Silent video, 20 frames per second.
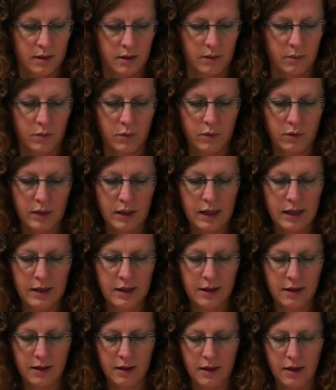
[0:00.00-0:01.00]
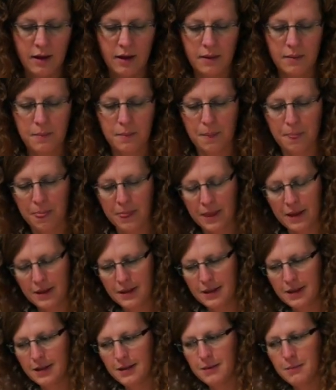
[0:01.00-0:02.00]
And we're left,
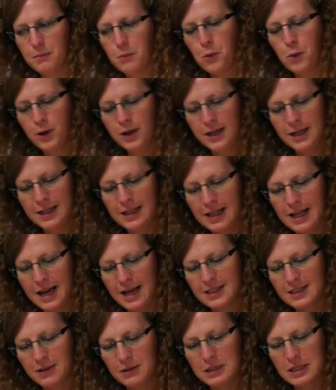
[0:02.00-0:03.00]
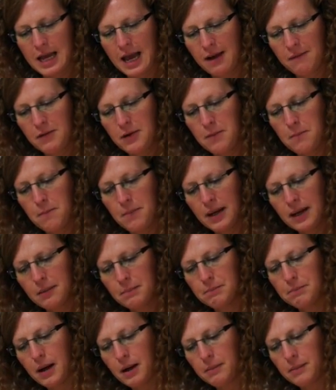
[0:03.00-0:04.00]
the morning class, I was having
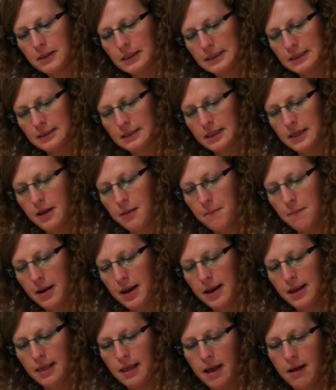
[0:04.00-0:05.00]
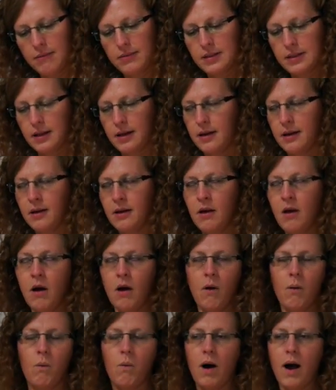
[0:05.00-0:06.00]
big bubbles in my lefse.
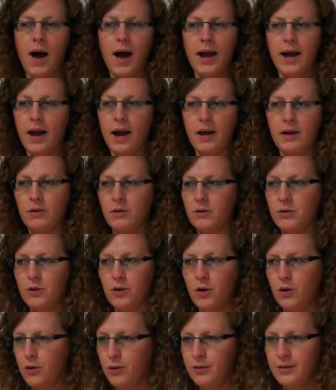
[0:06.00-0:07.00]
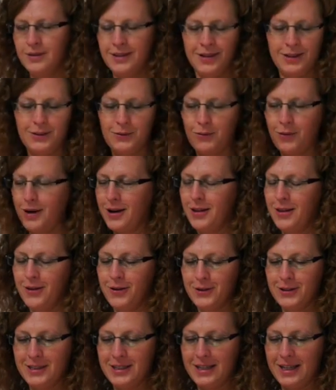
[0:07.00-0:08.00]
Why, I don't know. It's one of
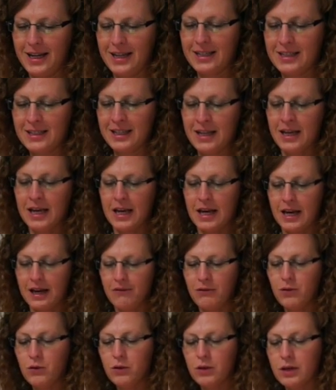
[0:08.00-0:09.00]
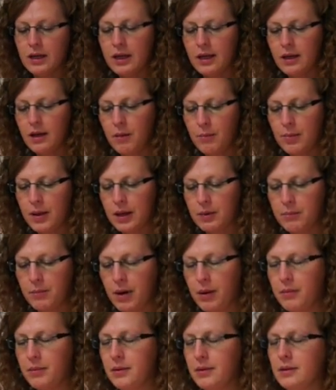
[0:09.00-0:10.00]
those things. If you get a big
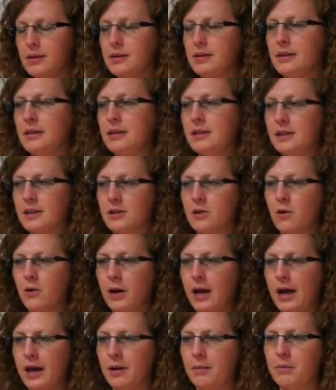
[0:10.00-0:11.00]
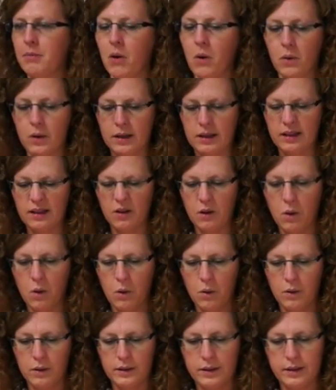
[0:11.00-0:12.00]
bubble, just go ahead and poke a little
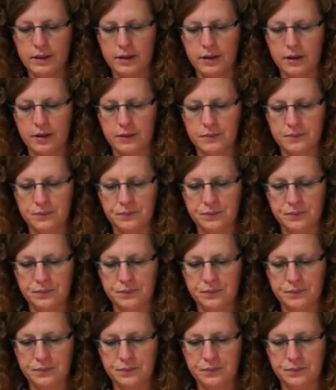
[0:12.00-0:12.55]
hole in there.